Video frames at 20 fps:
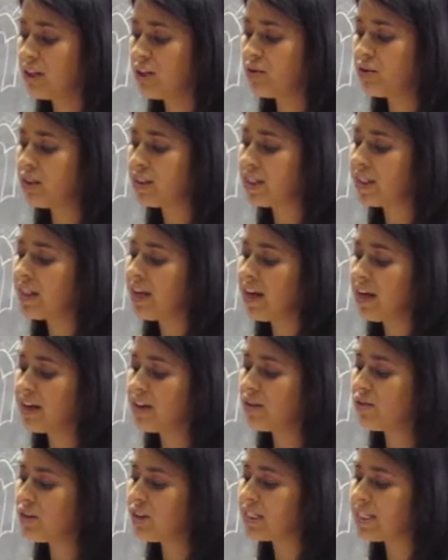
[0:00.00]
You
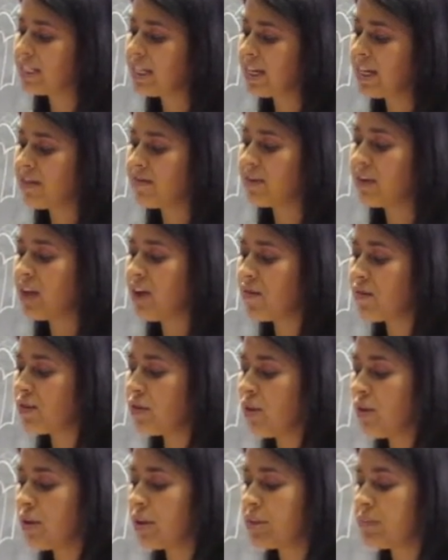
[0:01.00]
just leave and
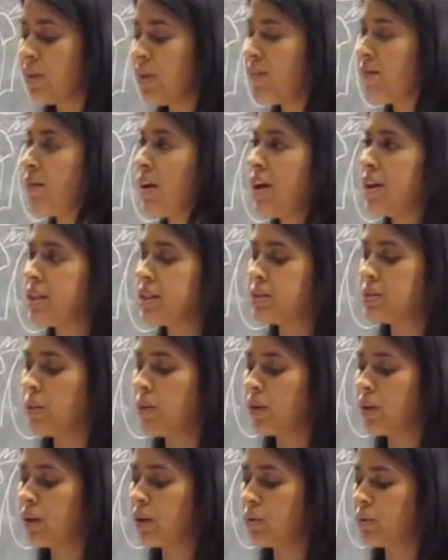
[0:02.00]
never notice my face
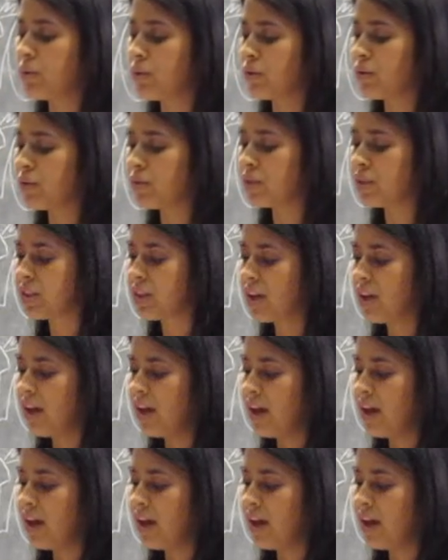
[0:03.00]
swollen and bruised,